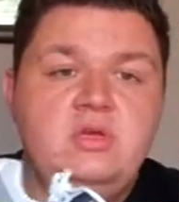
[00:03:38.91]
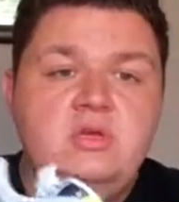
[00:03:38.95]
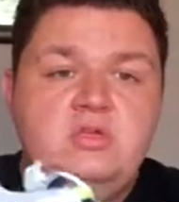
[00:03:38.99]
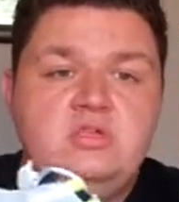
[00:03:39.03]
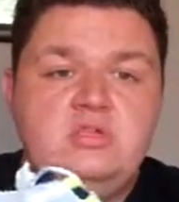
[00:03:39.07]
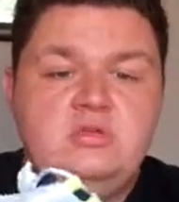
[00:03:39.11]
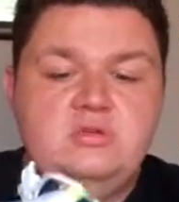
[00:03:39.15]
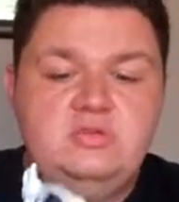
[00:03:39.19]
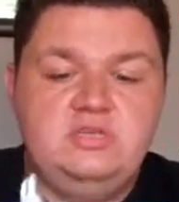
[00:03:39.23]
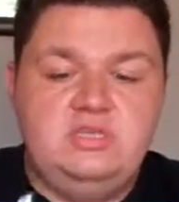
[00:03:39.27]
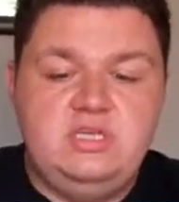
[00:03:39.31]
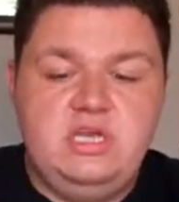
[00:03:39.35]

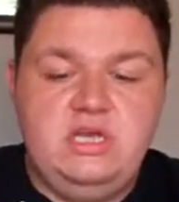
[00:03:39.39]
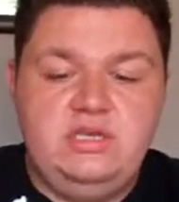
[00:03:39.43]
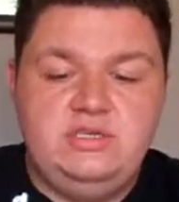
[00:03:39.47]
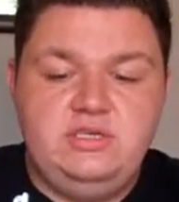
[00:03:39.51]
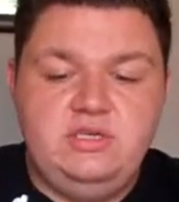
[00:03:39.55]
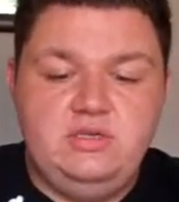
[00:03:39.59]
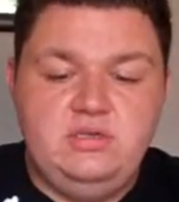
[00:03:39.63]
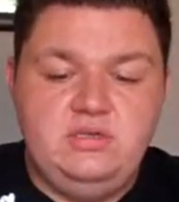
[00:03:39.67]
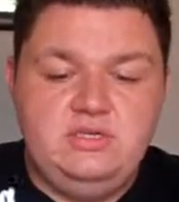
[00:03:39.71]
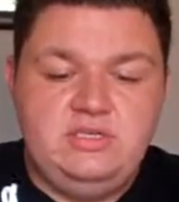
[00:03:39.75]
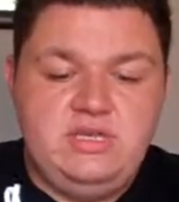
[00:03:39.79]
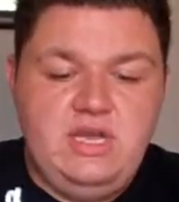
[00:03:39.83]
So
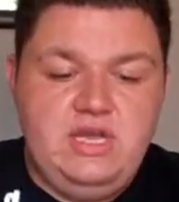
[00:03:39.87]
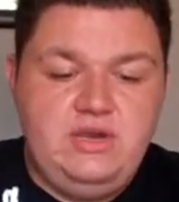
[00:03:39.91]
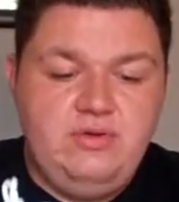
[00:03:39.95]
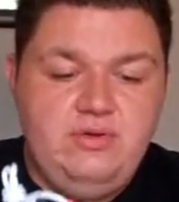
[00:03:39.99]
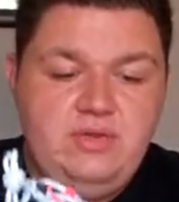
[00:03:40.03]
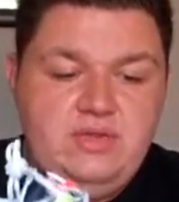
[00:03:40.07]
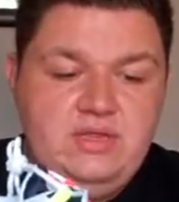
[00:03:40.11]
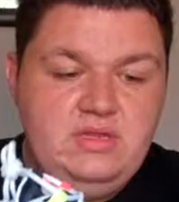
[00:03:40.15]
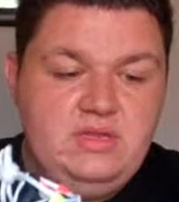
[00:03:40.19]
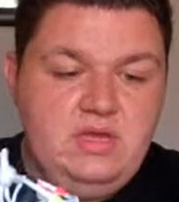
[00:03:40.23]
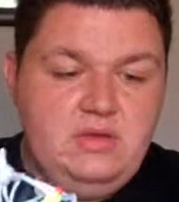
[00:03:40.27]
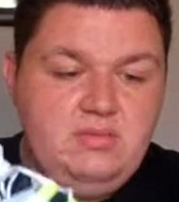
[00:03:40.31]
Sergio Lozano
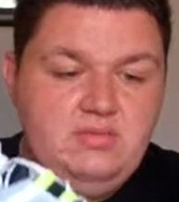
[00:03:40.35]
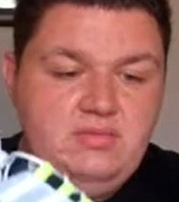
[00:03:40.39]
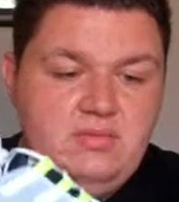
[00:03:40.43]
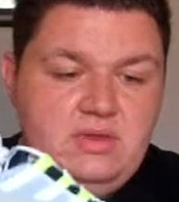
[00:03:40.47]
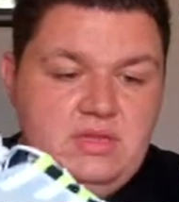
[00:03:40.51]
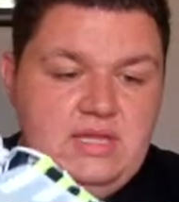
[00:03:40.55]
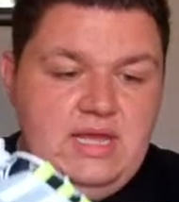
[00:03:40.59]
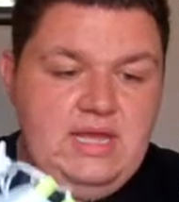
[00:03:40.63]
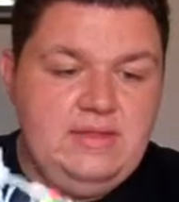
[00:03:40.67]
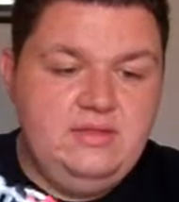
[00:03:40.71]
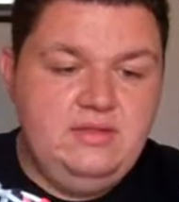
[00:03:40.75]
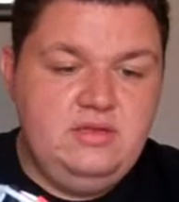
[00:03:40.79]
ended up
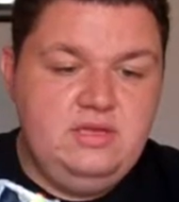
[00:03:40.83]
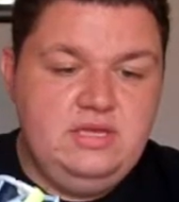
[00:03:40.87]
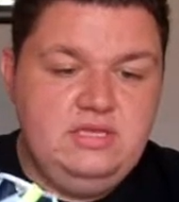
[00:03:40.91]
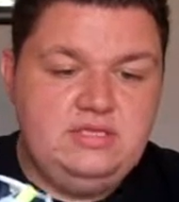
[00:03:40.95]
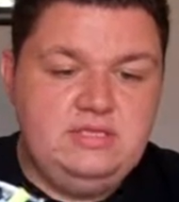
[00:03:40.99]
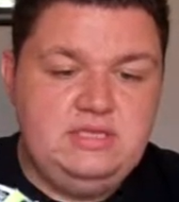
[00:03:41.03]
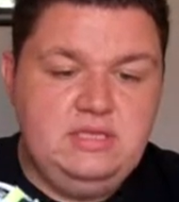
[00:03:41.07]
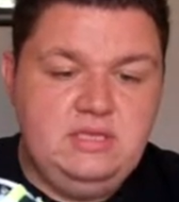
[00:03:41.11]
landing as